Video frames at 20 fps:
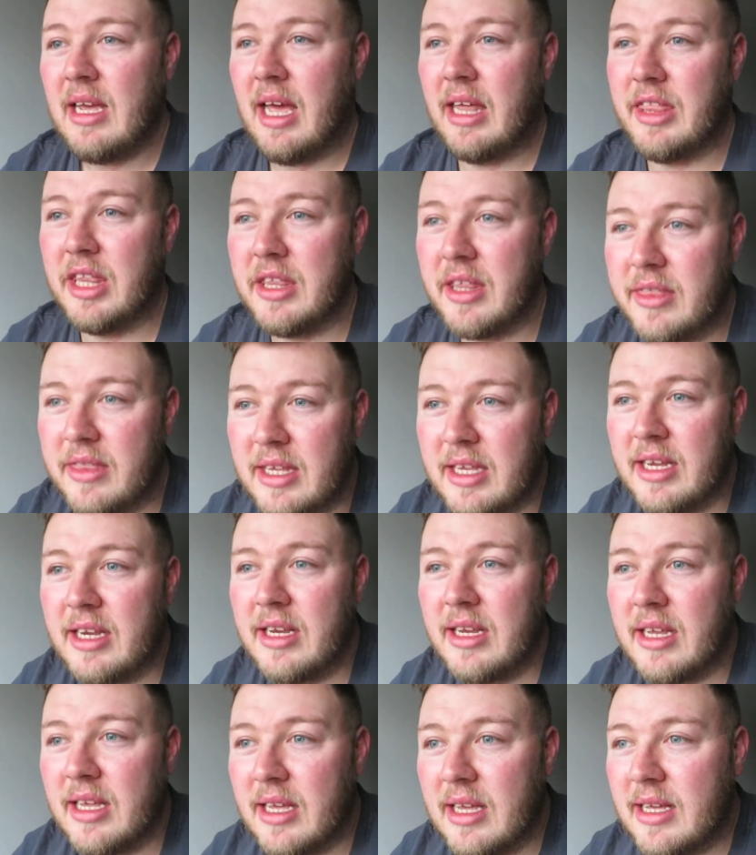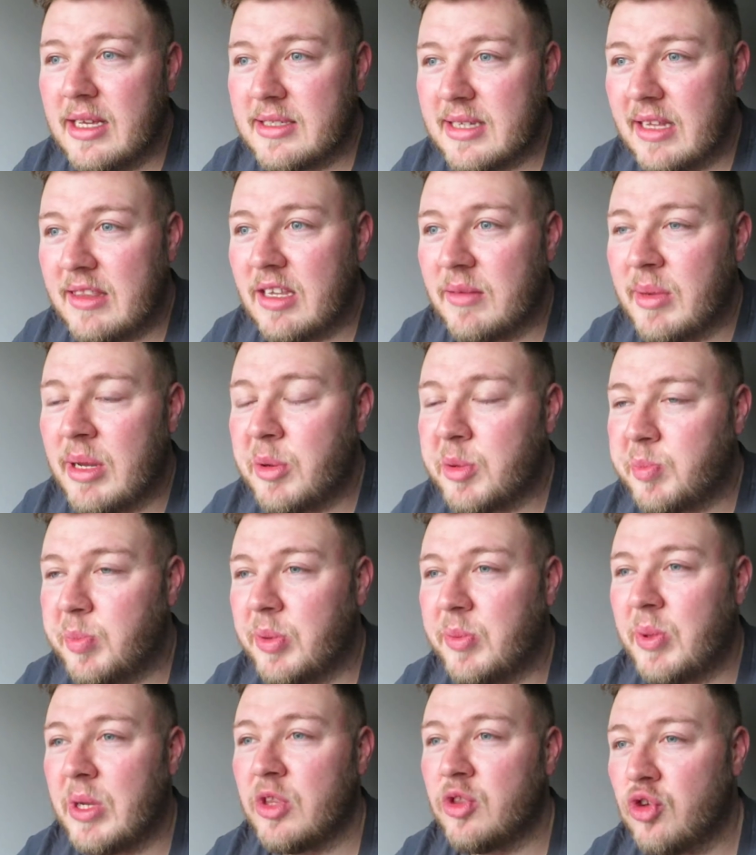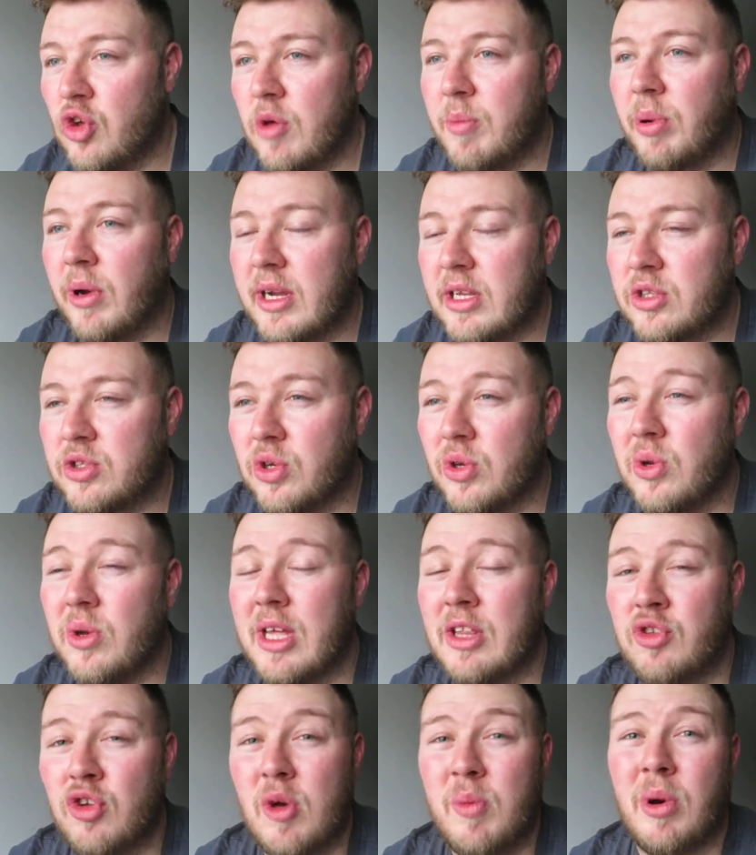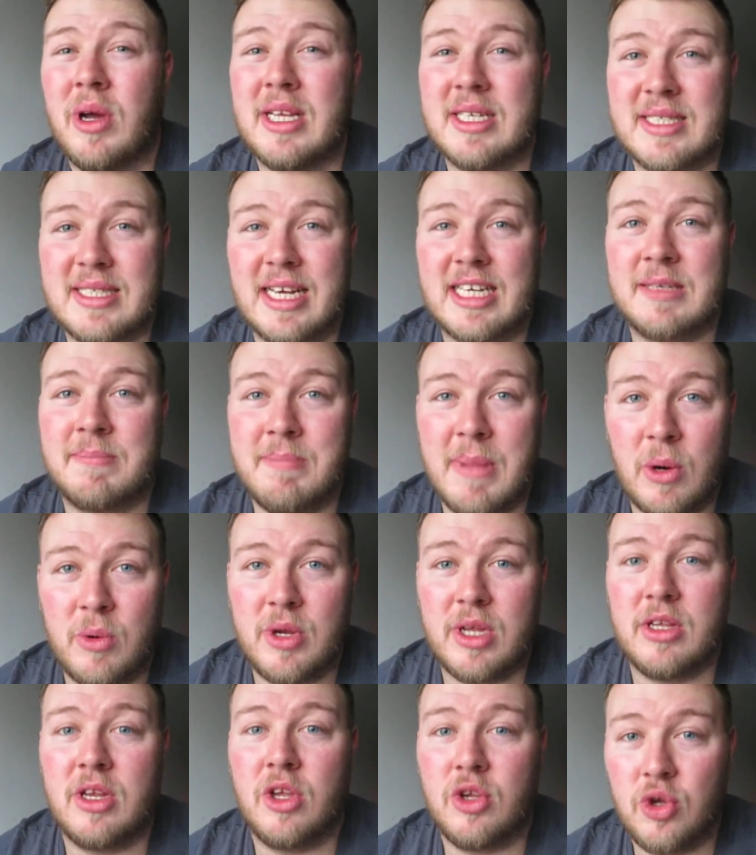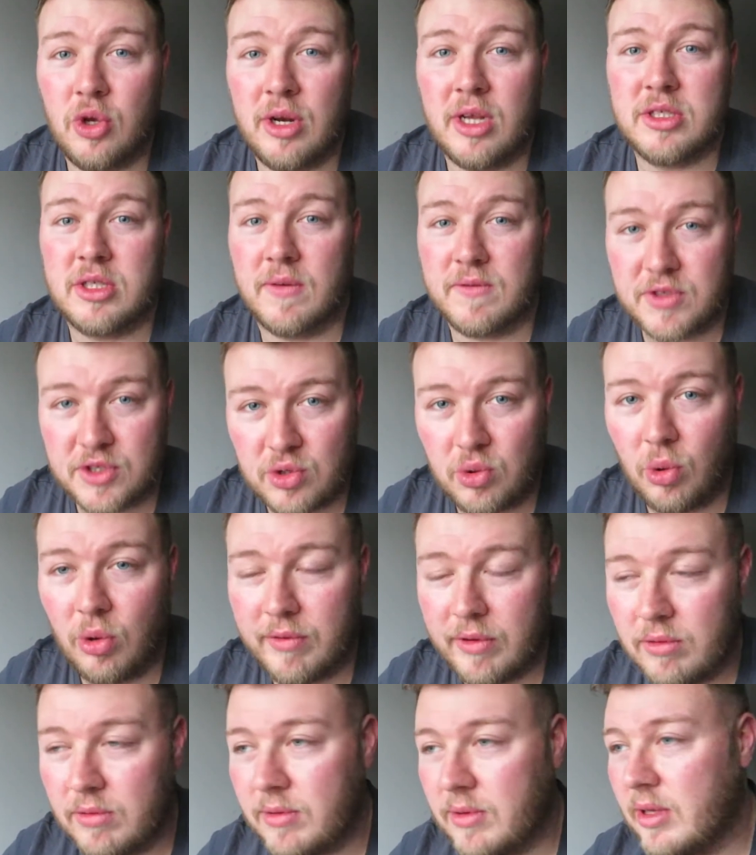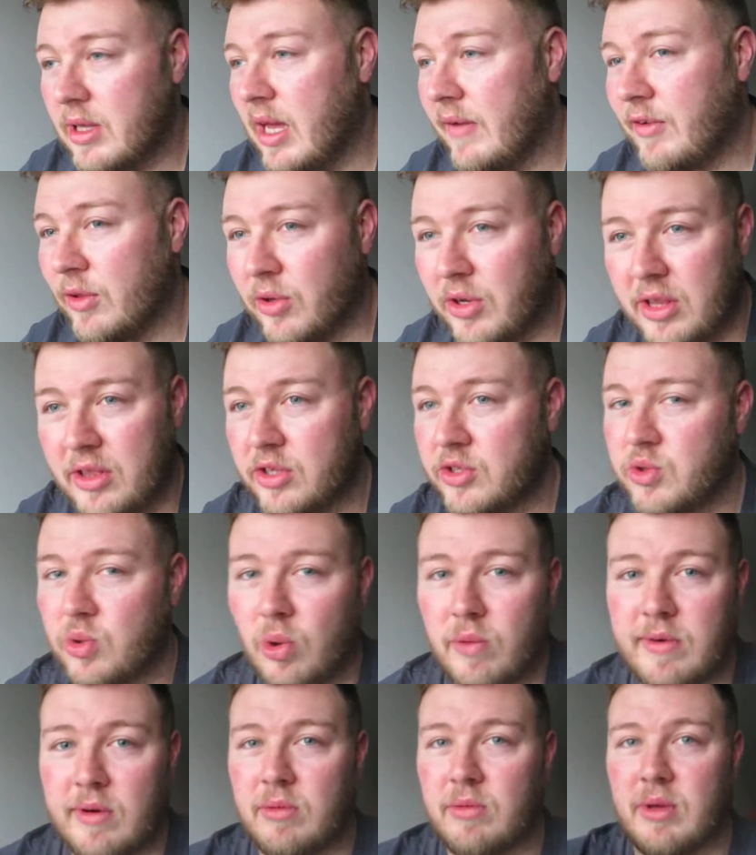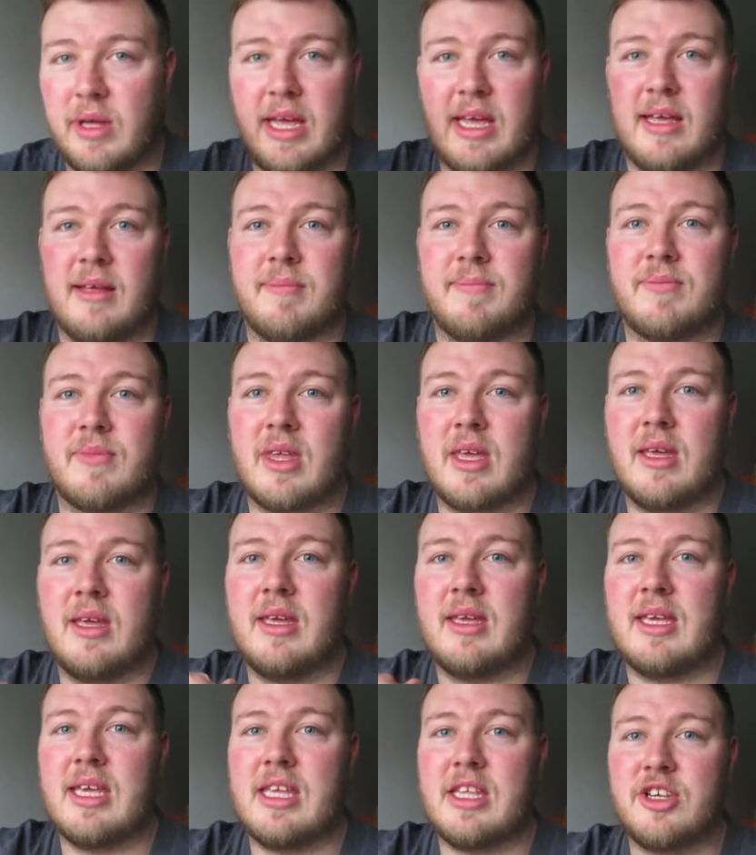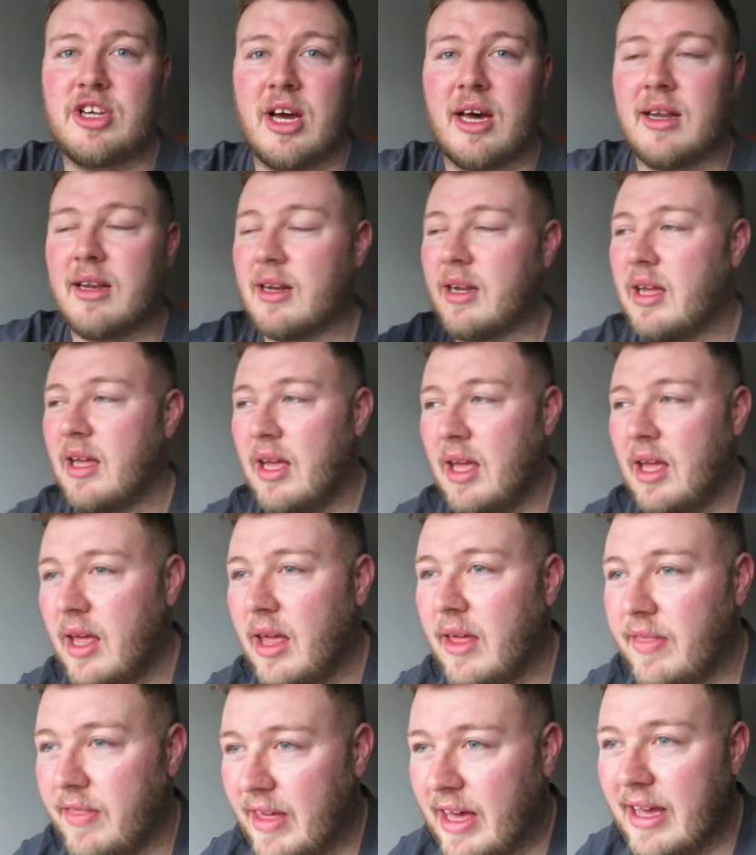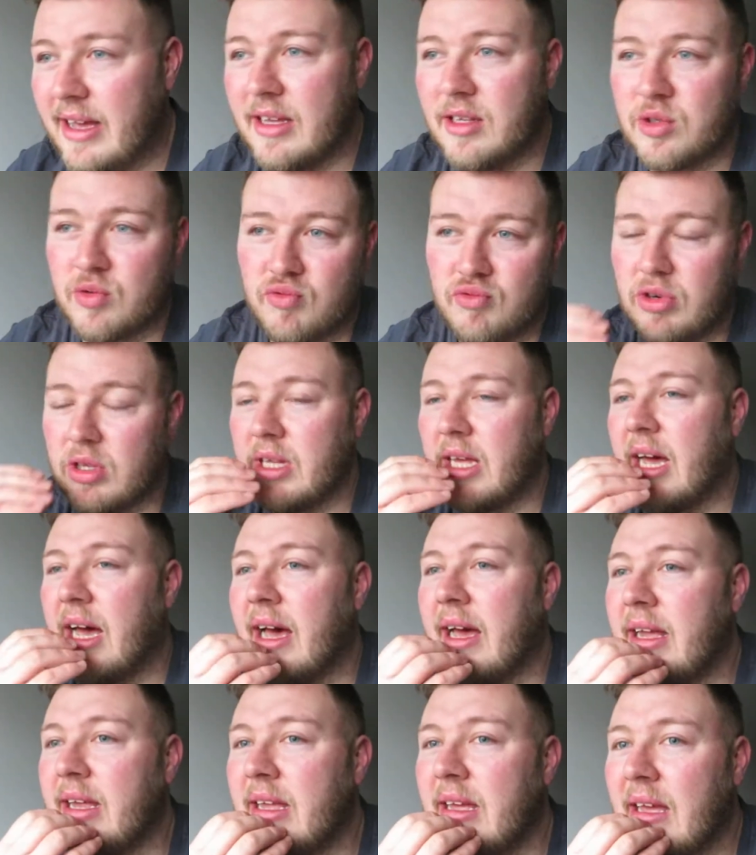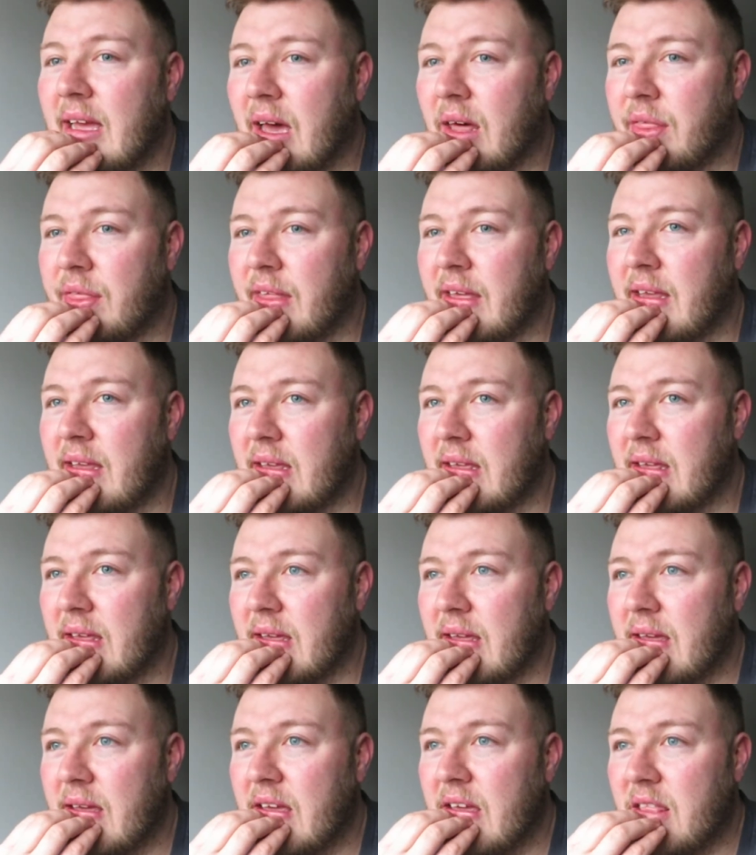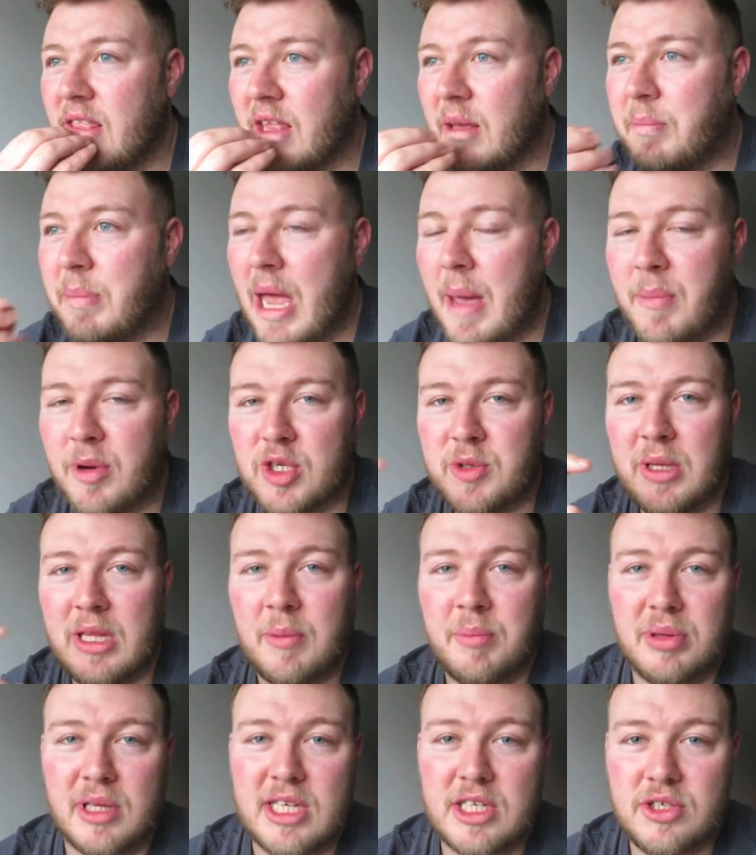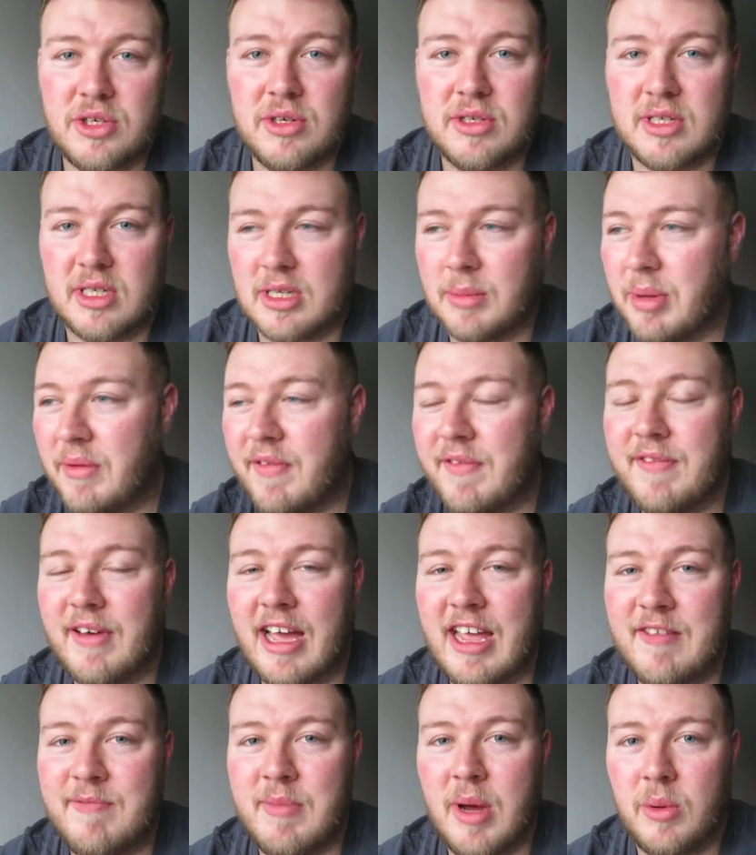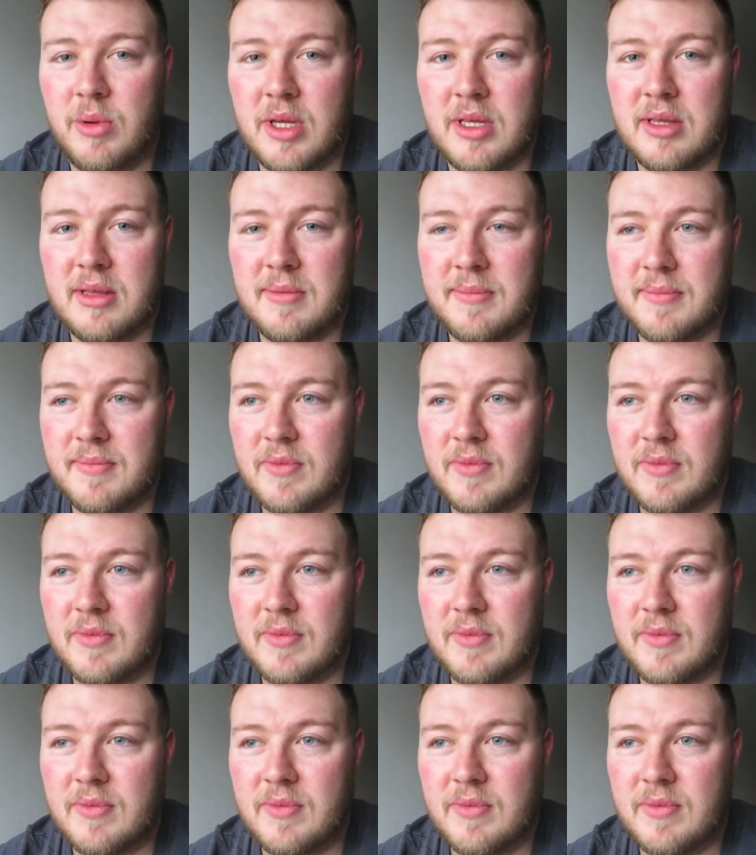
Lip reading: And they said to me it was between 2.2 and 2.6 million units of Scoville. If you look in the Scoville heat chart, that is really high. I think the pepper spray the police use is about 5 million.